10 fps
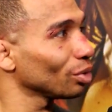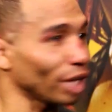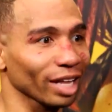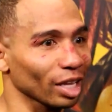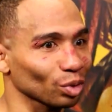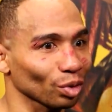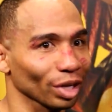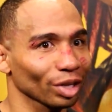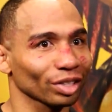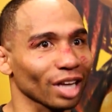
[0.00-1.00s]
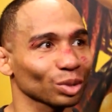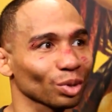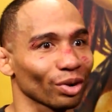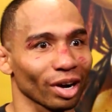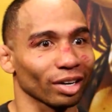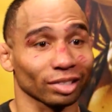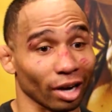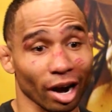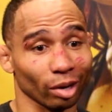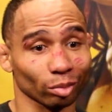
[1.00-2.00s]
Yeah, that's what really the talks were going on. I was like,
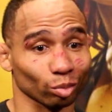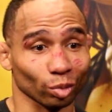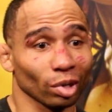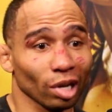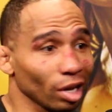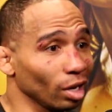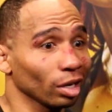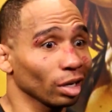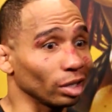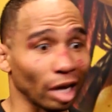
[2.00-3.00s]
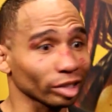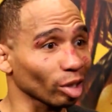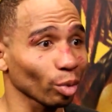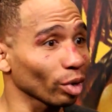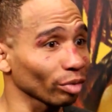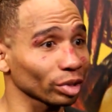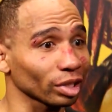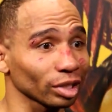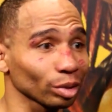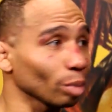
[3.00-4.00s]
all right, y'all tell me whatever it's
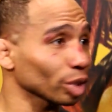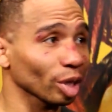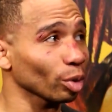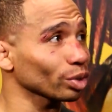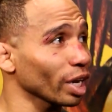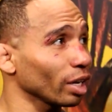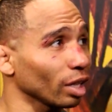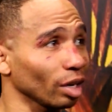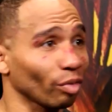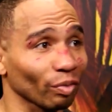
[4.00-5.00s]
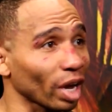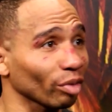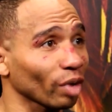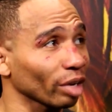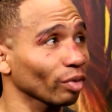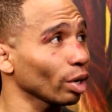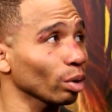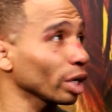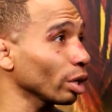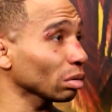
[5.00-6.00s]
going to do, I'm going to keep on training, and then if I fight, I fight. If I
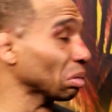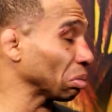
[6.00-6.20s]
don't, I don't.